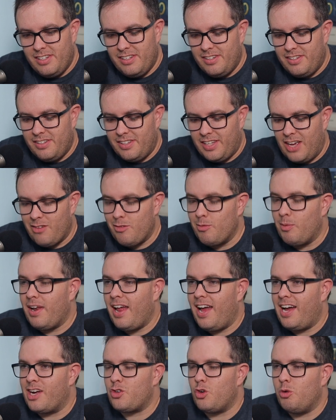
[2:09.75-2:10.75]
Give him an
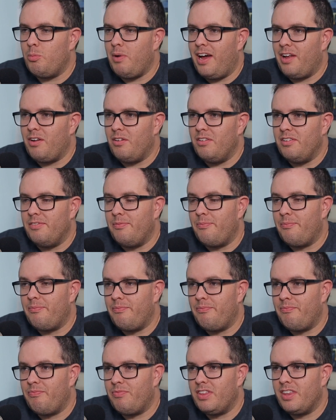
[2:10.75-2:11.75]
actual battle.
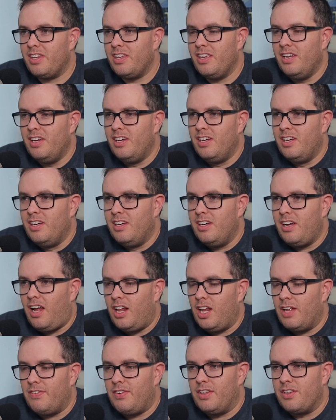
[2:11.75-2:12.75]
And I
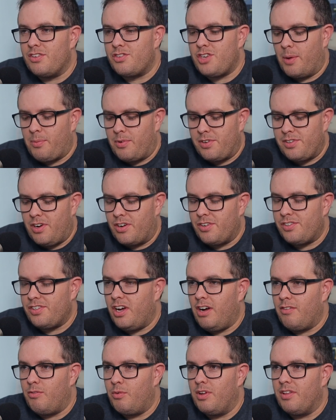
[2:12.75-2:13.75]
love how this chapter starts
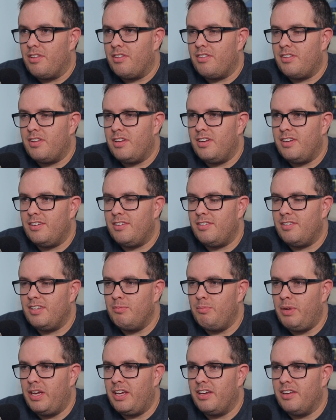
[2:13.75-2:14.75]
off with
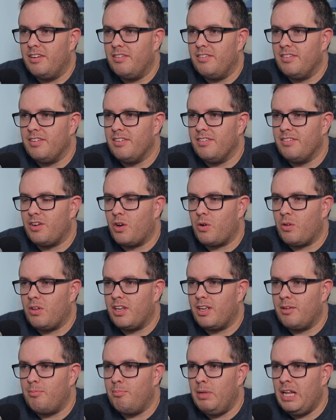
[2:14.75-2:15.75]
Beacon totally
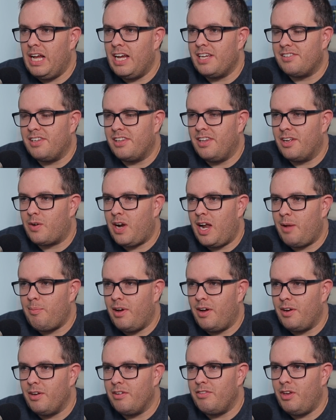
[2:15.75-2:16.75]
blasting the crap
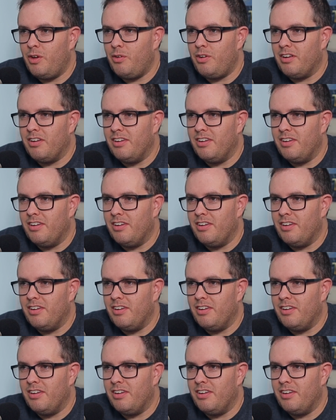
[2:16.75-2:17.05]
out of Union.